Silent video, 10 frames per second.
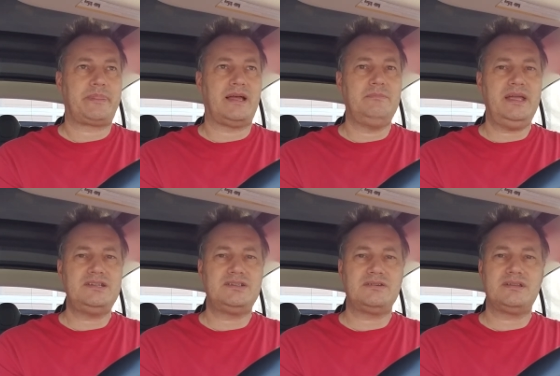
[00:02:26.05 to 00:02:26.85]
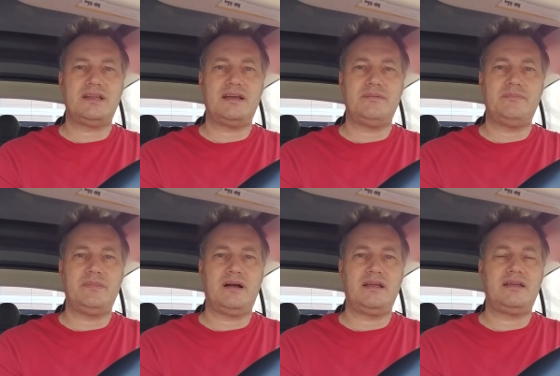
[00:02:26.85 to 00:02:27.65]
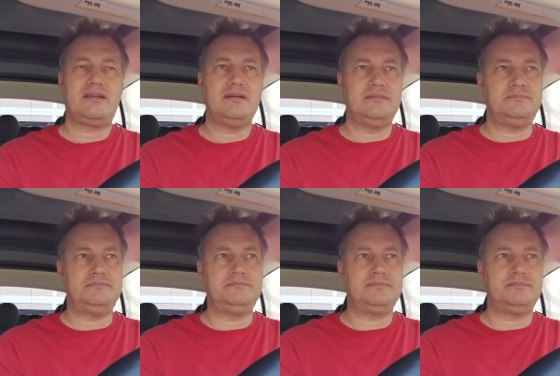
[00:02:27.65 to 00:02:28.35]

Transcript: I made sure that uh, I, I